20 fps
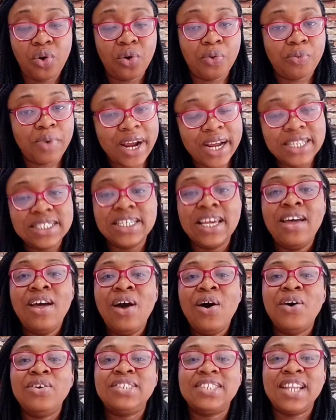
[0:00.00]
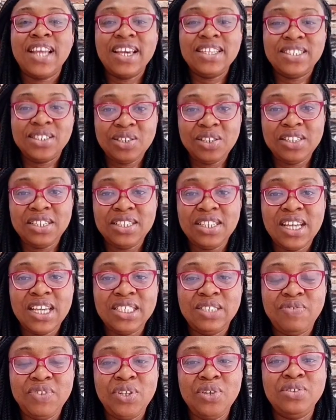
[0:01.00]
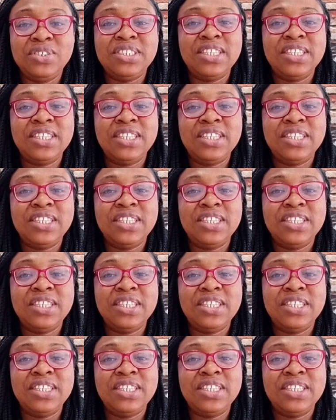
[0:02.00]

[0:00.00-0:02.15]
All right, until I see you in the next video,